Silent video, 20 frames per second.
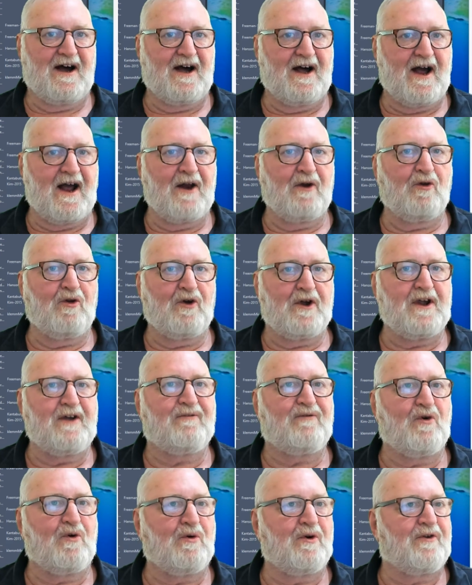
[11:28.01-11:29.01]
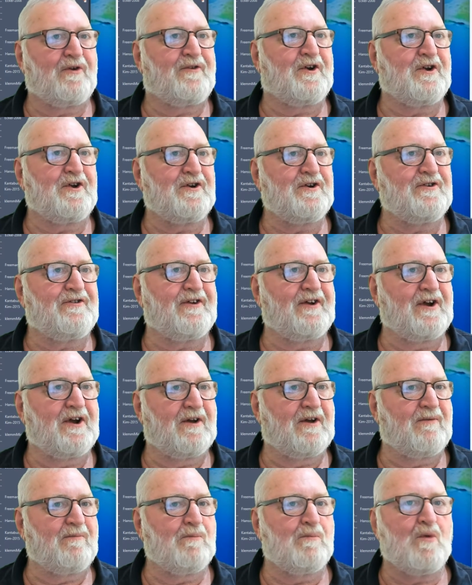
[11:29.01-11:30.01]
and looking forward to using
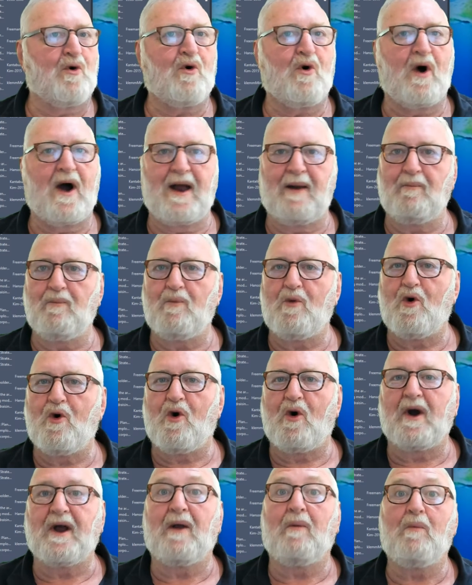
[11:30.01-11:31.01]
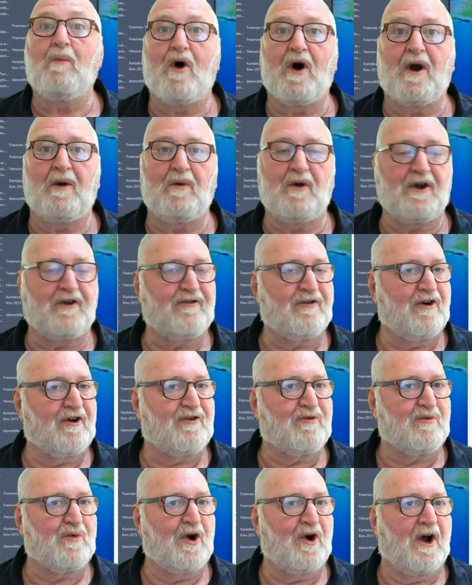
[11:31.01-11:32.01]
it more and more in my
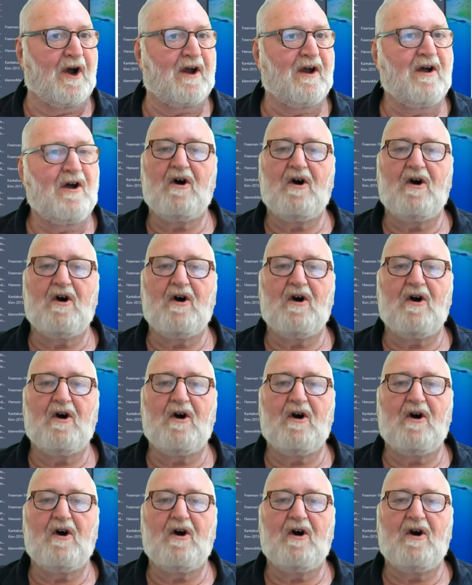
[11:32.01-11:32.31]
research work.